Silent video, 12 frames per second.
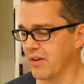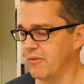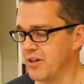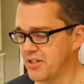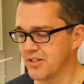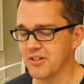
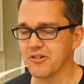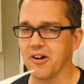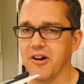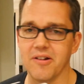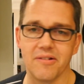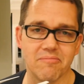which is a
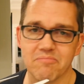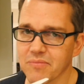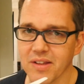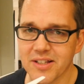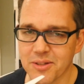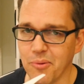drone,
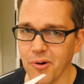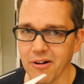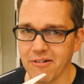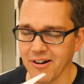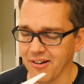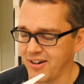
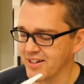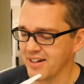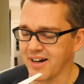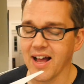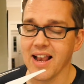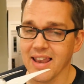spoiler alert,
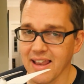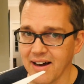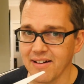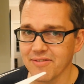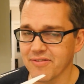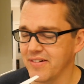I
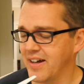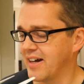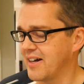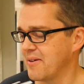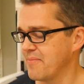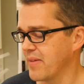love,
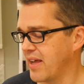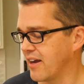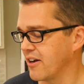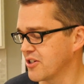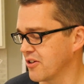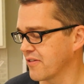and
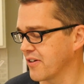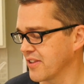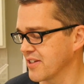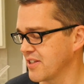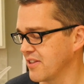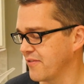I should have got
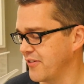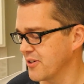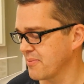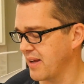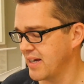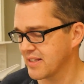this in the
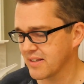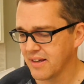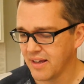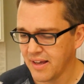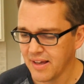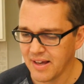first place.
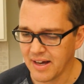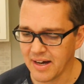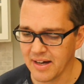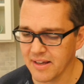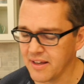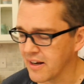
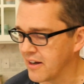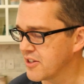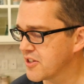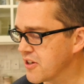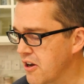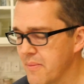You know,
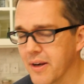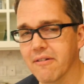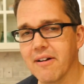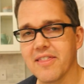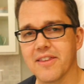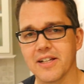so many
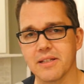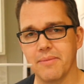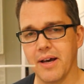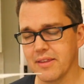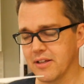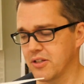great things
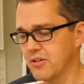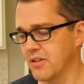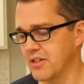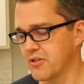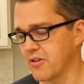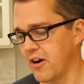about
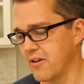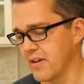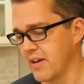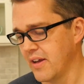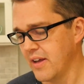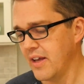this drone.
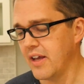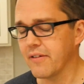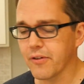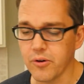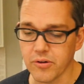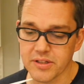It
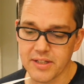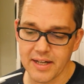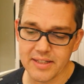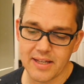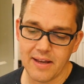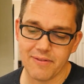of course
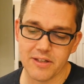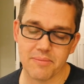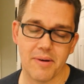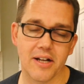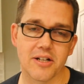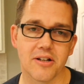does have the
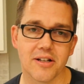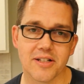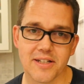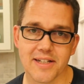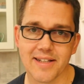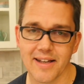smart
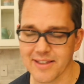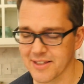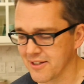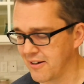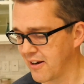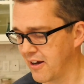shots just like the
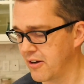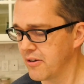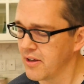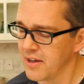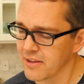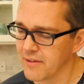
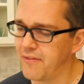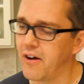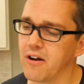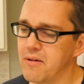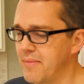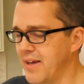Solo, the
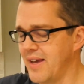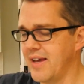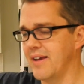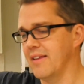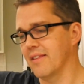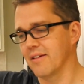Follow
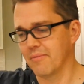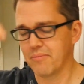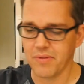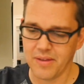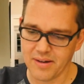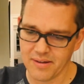Me,
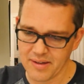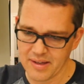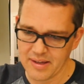the